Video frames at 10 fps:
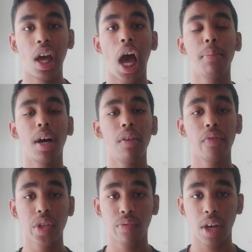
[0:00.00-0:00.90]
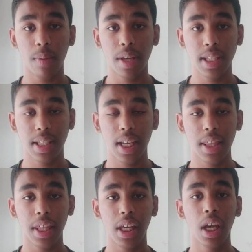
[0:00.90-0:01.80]
Amorphous form is
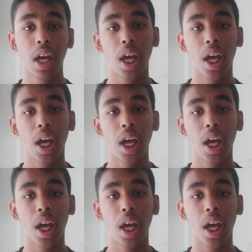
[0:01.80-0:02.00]
nothing